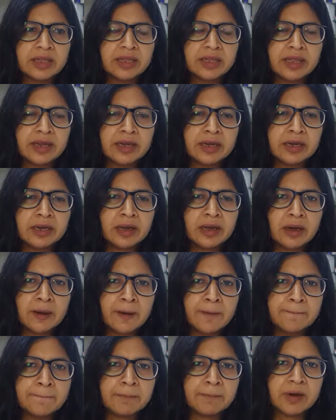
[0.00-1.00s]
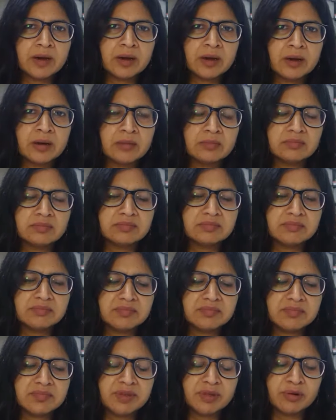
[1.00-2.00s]
then while
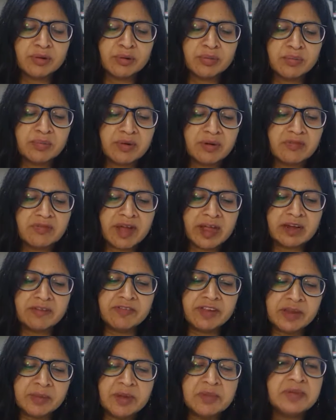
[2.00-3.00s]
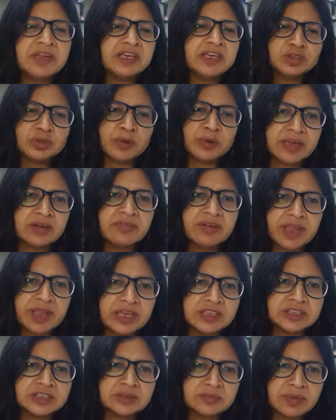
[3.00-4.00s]
we may be enjoying a
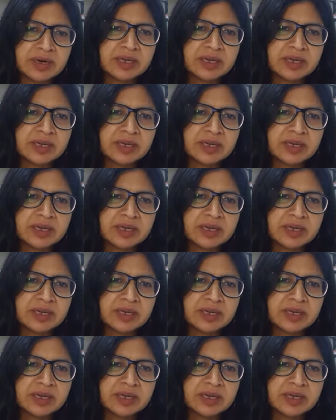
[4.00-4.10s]
vacation,